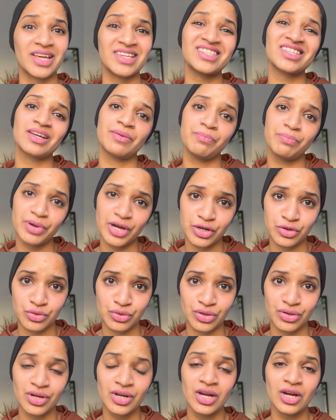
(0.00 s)
as compared to
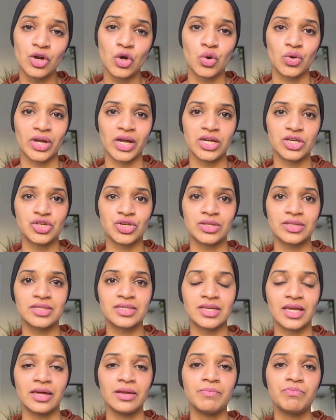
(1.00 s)
the Caucasian
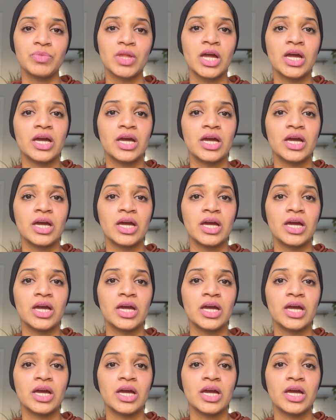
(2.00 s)
skin.